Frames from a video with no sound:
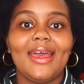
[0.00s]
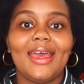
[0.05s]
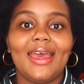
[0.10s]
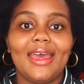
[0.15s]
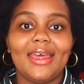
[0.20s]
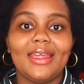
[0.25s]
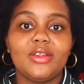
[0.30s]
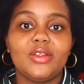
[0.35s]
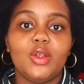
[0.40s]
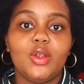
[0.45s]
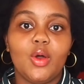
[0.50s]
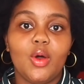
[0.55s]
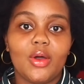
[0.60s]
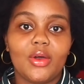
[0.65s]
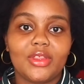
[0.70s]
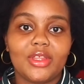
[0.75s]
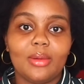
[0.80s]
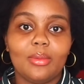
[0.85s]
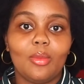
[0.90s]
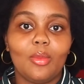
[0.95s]
and
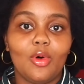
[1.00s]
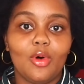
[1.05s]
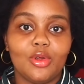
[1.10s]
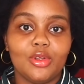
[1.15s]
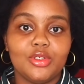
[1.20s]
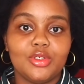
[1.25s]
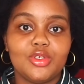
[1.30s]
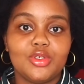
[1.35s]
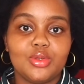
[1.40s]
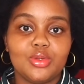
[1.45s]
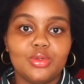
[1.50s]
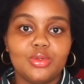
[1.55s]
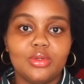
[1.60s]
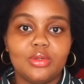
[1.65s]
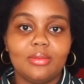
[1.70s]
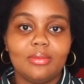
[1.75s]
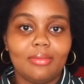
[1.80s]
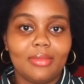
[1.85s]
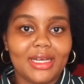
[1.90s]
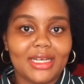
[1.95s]
log them onto
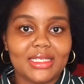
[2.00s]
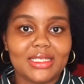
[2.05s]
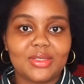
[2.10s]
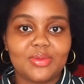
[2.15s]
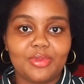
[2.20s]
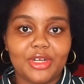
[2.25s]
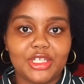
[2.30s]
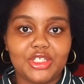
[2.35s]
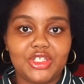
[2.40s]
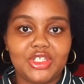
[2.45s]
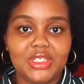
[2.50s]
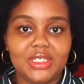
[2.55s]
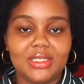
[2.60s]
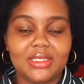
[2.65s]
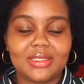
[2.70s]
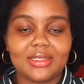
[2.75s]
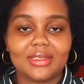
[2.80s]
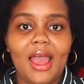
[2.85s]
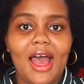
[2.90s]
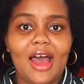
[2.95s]
my spreadsheet.